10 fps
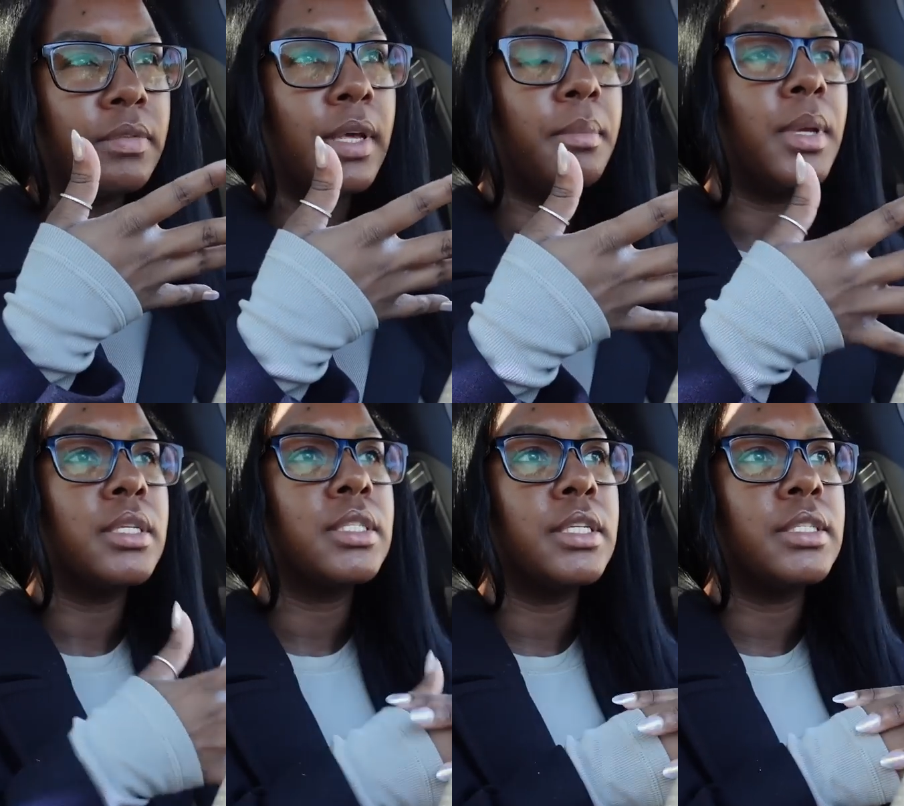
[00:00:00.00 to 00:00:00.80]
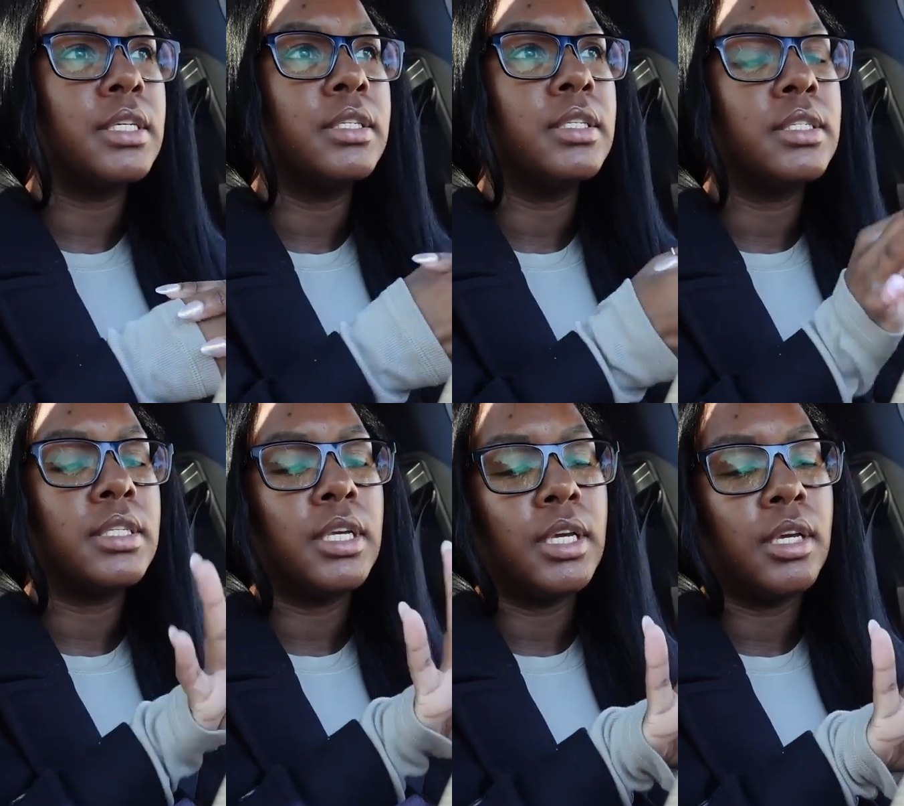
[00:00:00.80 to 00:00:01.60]
if that makes sense into the
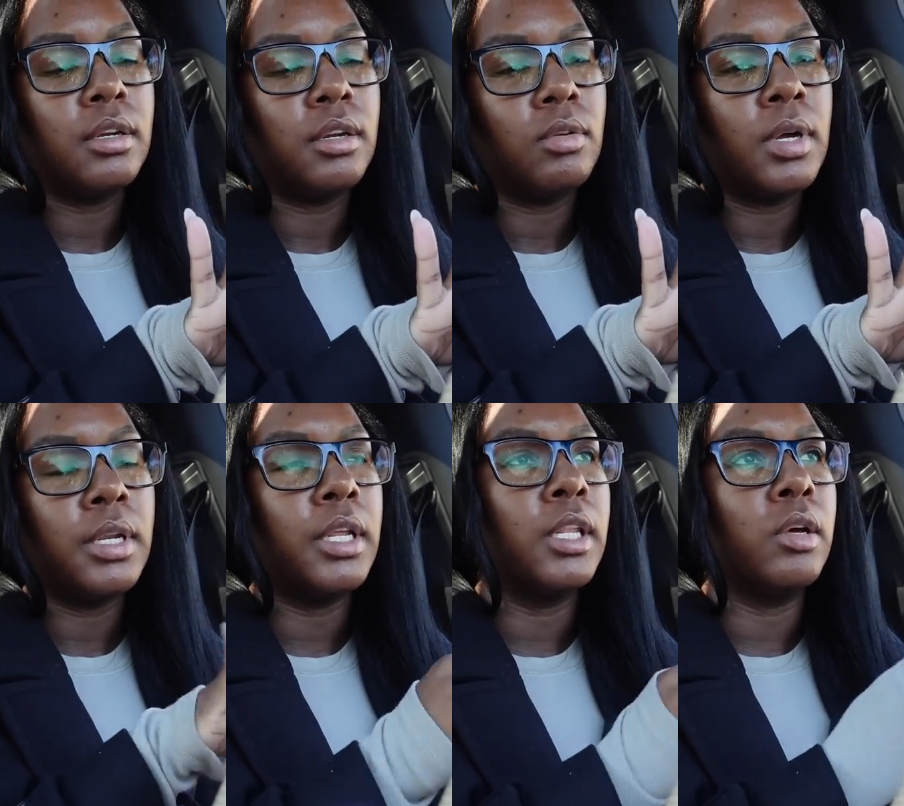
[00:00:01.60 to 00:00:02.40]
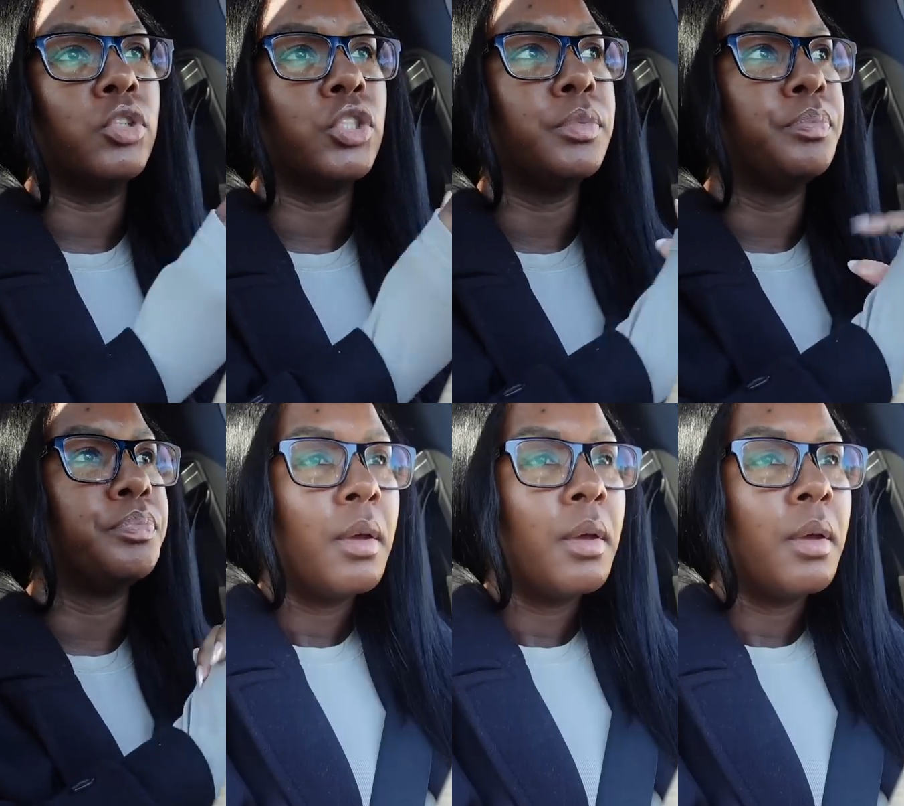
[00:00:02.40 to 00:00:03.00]
skin well I need lotion